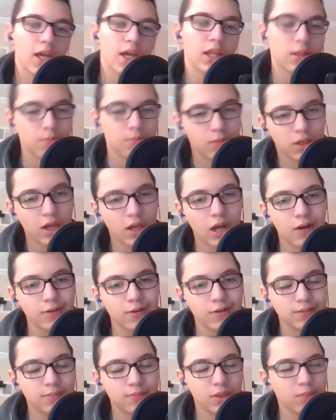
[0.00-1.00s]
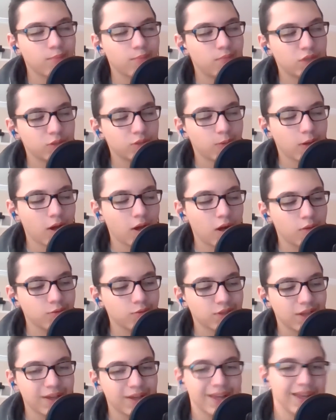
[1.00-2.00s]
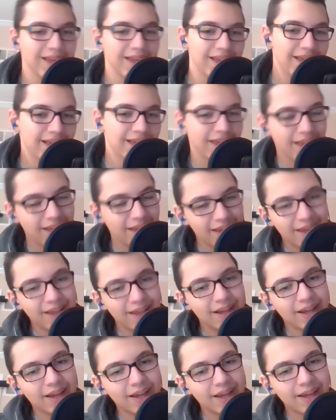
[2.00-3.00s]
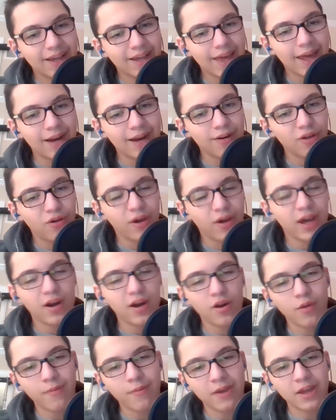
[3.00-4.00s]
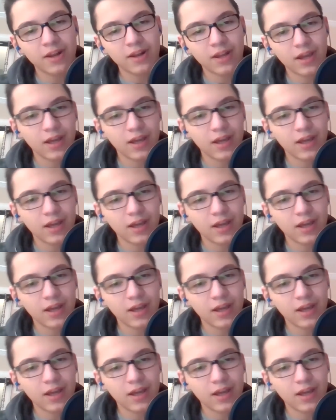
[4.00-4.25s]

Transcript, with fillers: And then McConnell, Mitch McConnell was like, eh, eh I don't know, I don't know, man.